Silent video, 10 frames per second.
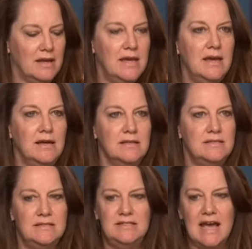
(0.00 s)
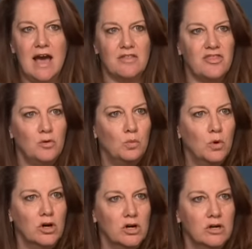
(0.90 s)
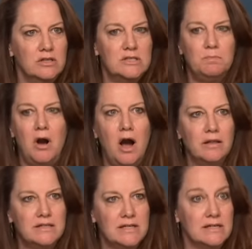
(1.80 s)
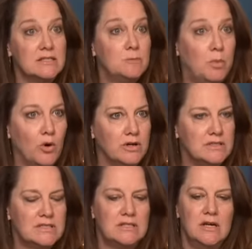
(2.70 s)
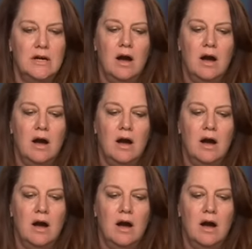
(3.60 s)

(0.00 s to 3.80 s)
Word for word: kids, death, words, politics, sports.